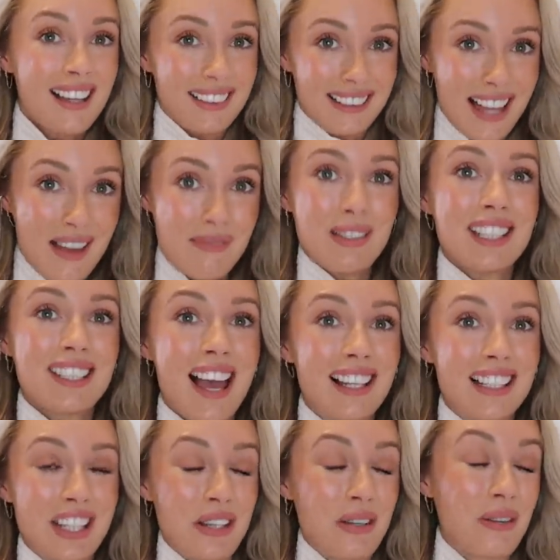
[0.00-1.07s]
Let me
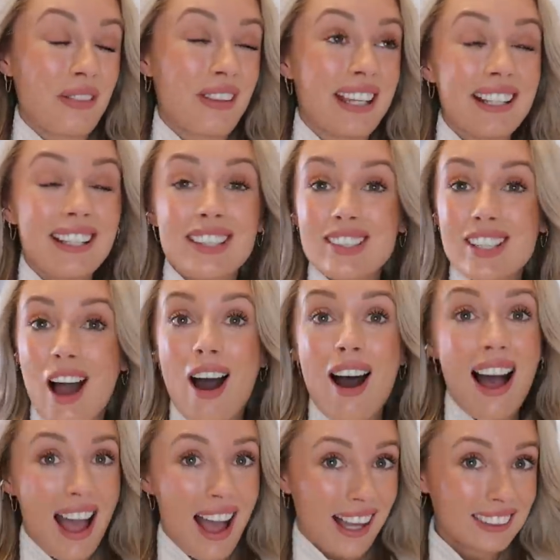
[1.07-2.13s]
tell you, these
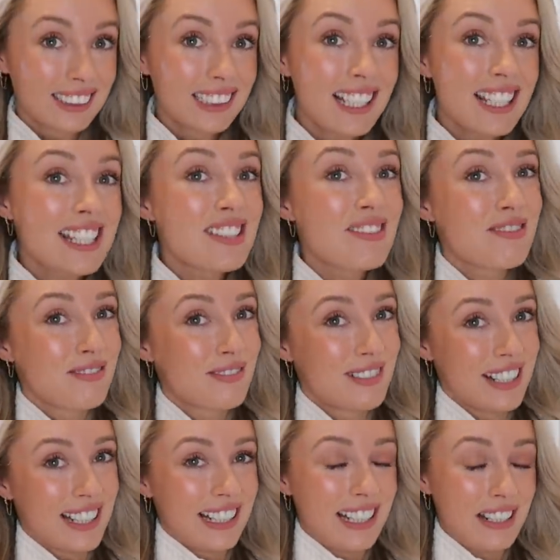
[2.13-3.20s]
are actually
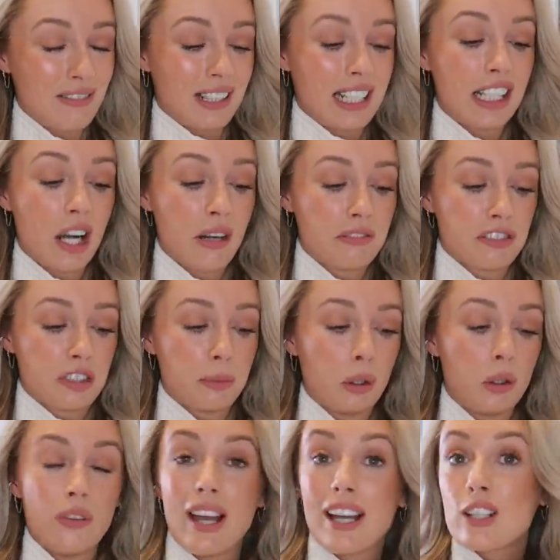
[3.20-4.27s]
really, really
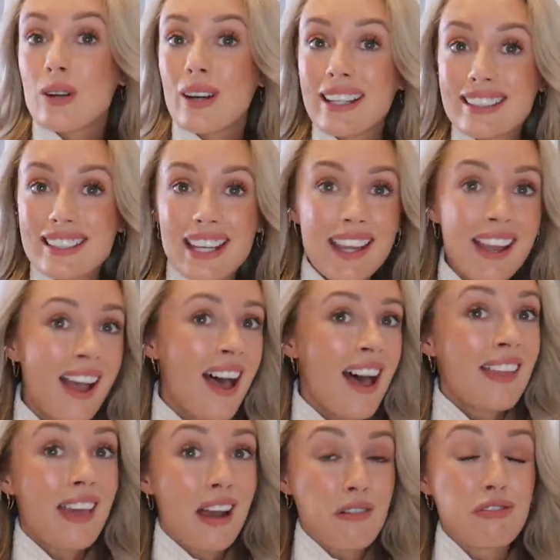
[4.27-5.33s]
comfortable. They're crazy,
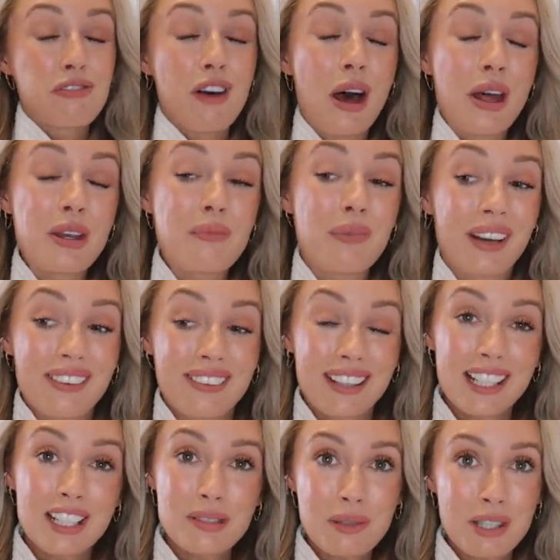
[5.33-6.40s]
they're fun, but I
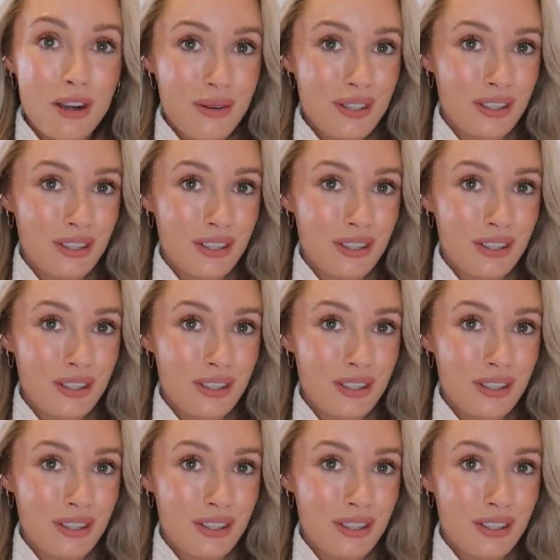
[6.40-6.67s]
think as we go